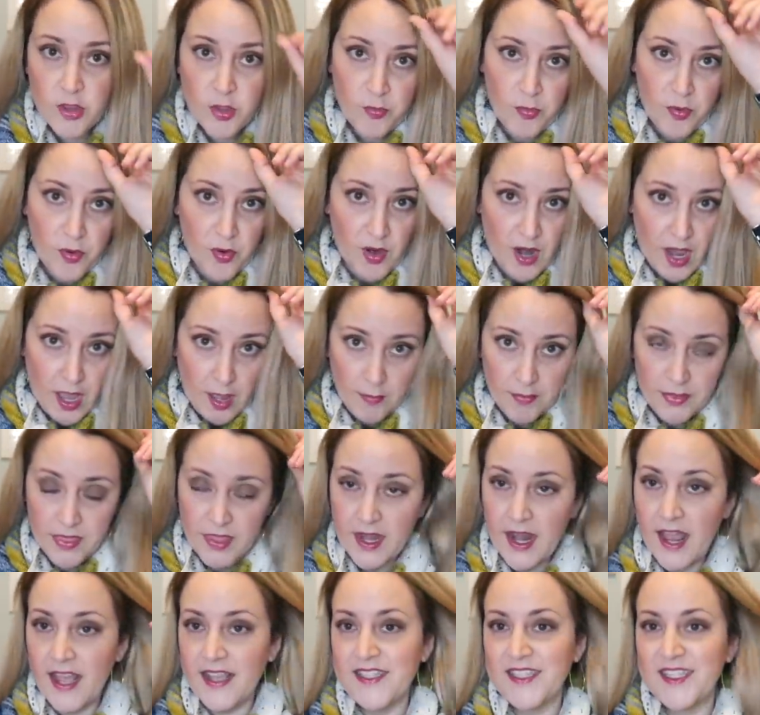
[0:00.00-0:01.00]
prep
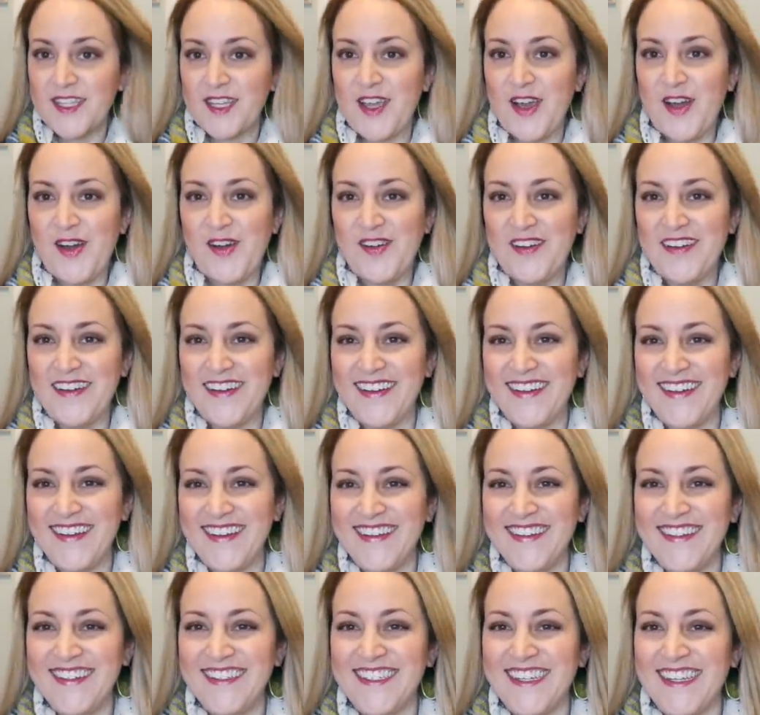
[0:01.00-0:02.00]
that has to go
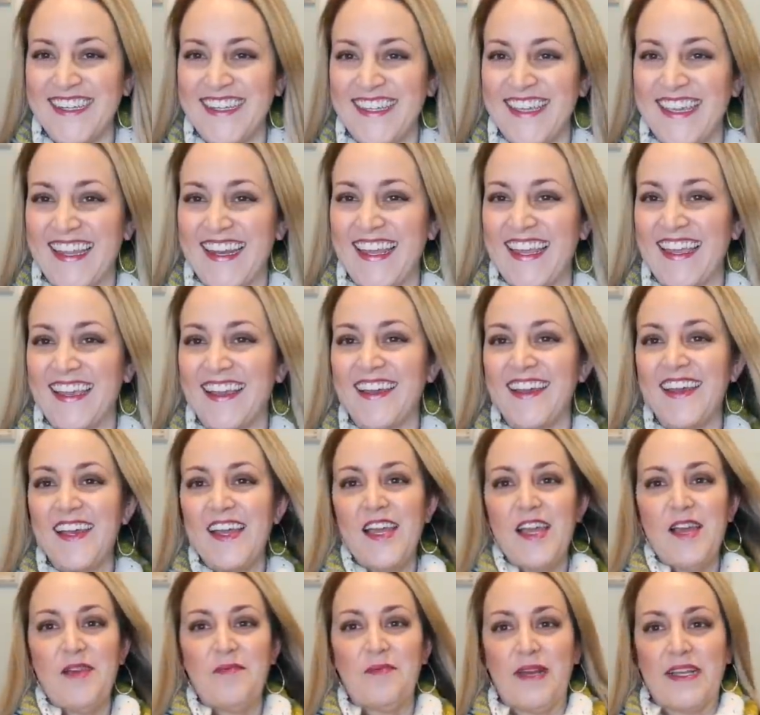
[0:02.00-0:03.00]
into getting
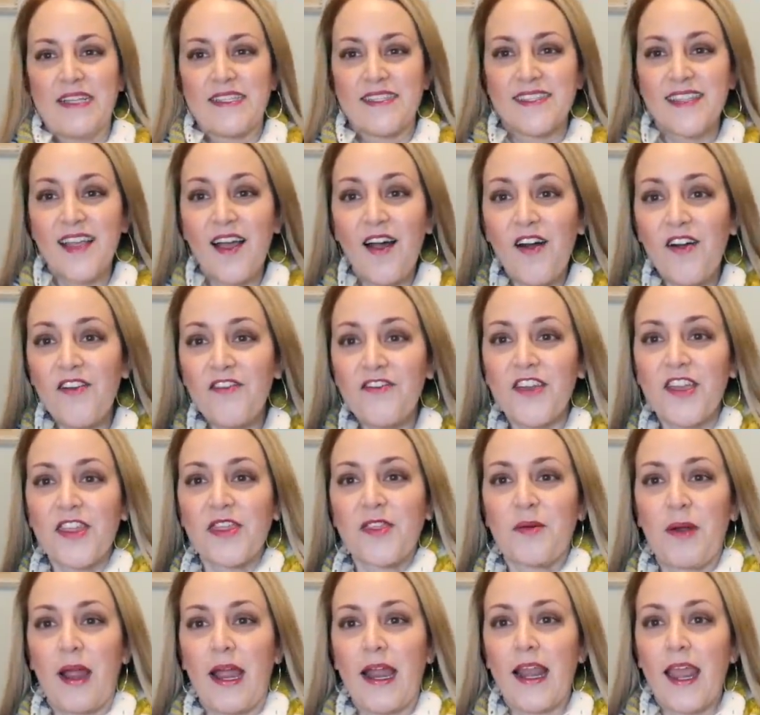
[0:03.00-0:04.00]
myself in
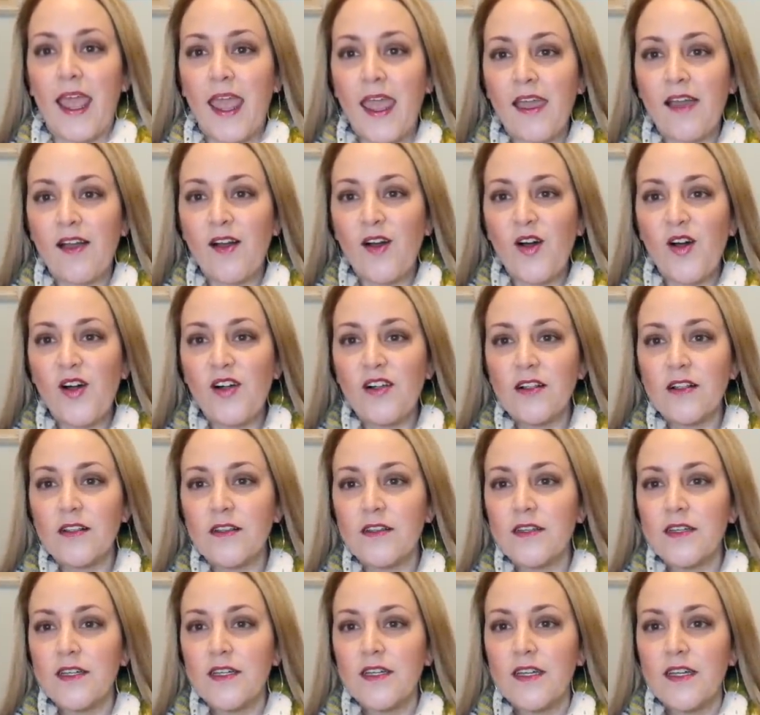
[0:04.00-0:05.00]
the right angle
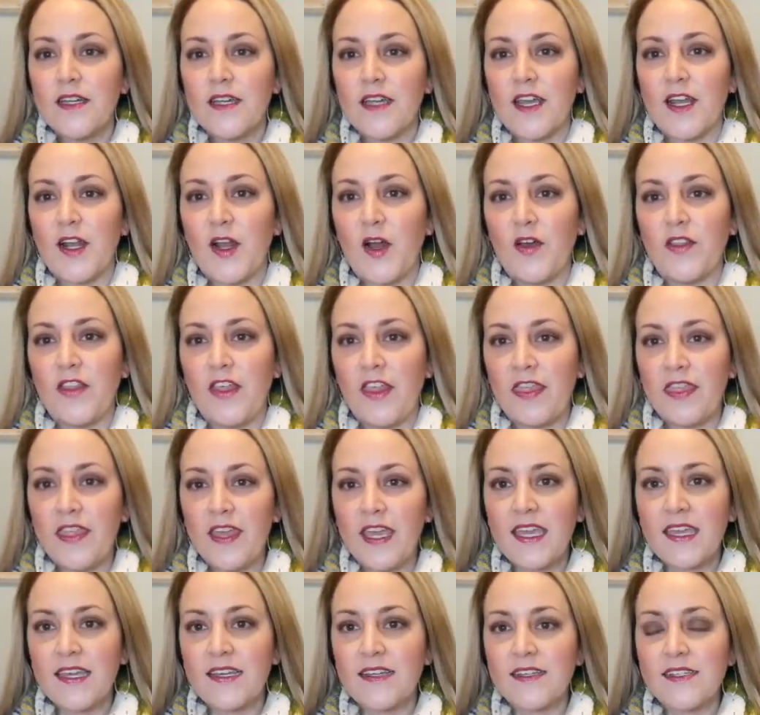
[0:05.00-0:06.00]
and all the
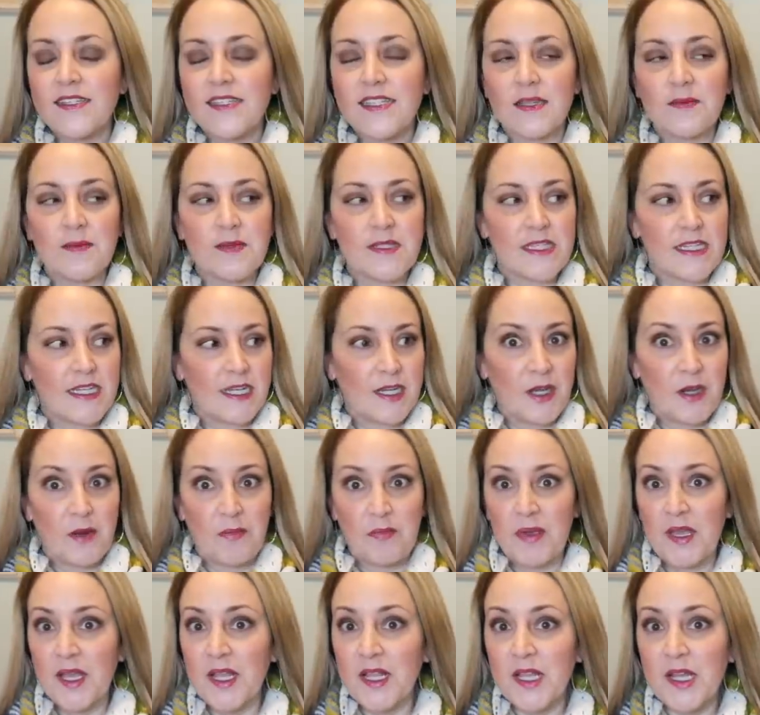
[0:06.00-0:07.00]
things. I'm sitting on a
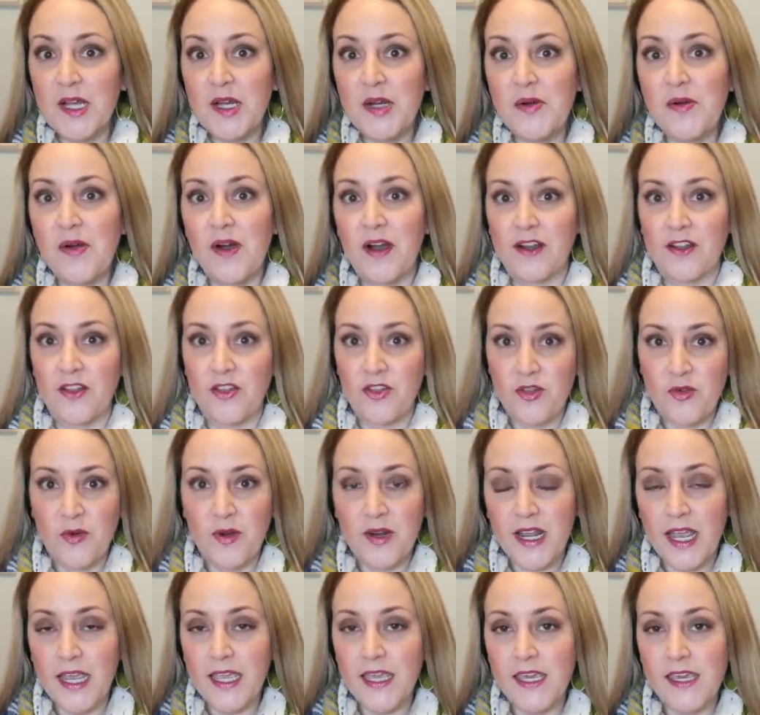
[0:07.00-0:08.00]
pillow on a
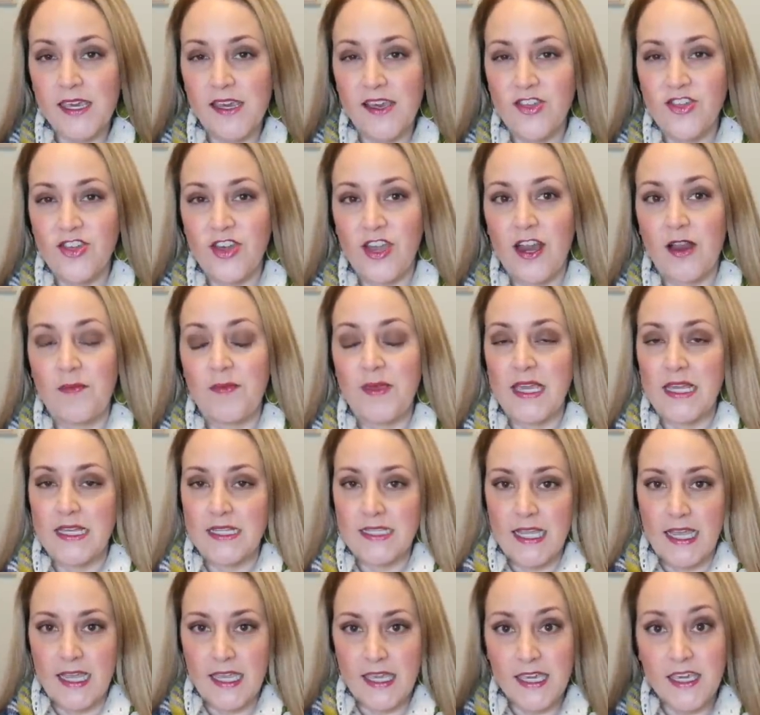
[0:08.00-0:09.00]
short IKEA chair
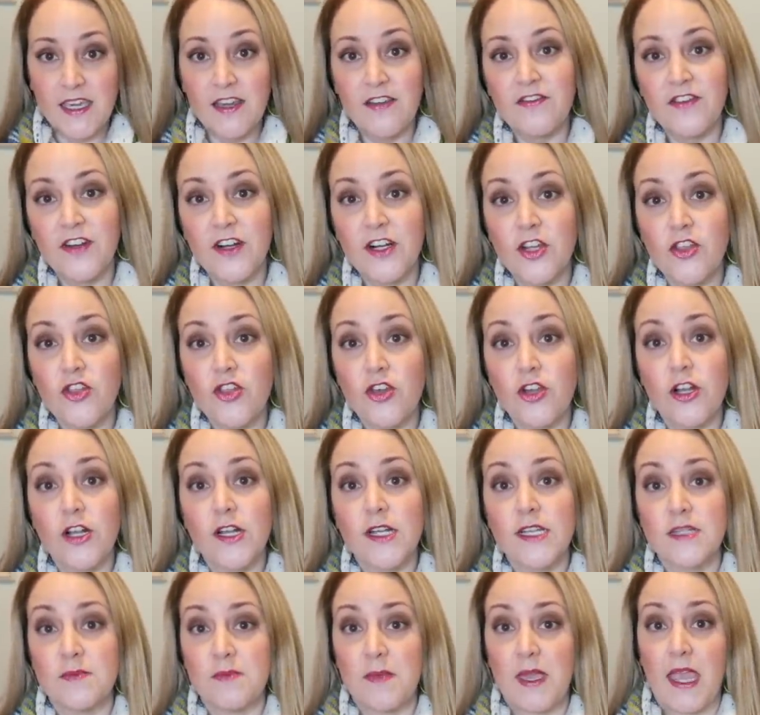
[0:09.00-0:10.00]
because IKEA furniture
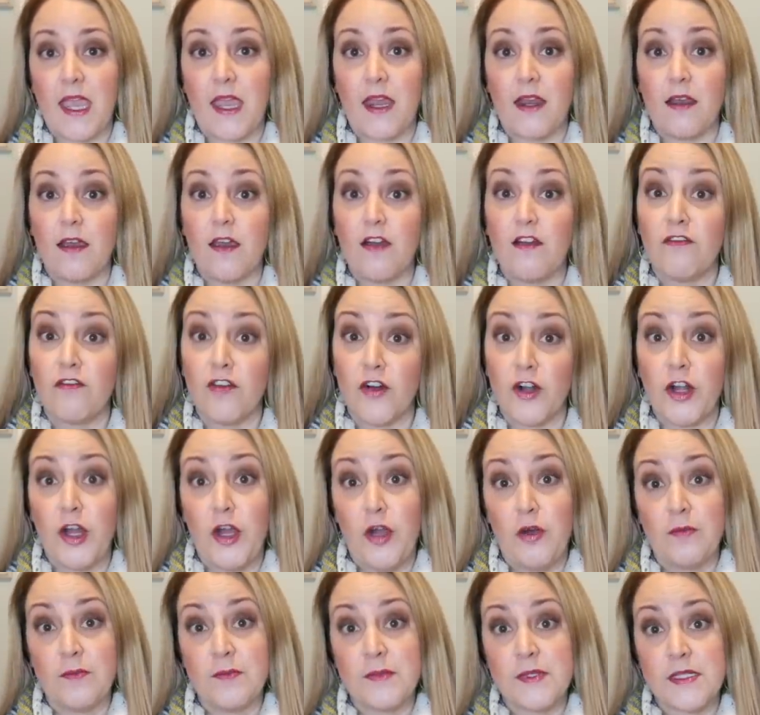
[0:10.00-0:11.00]
is made for
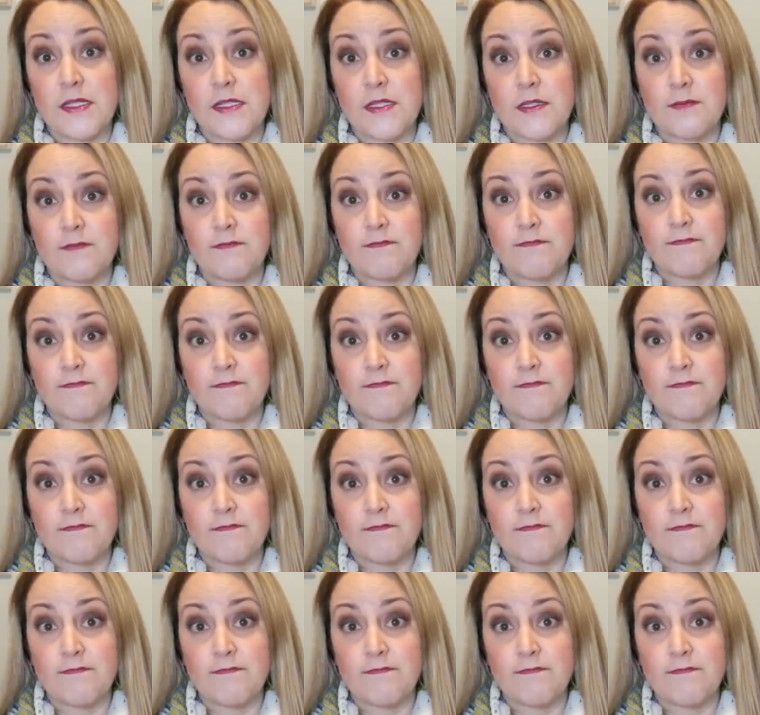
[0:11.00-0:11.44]
gnomes.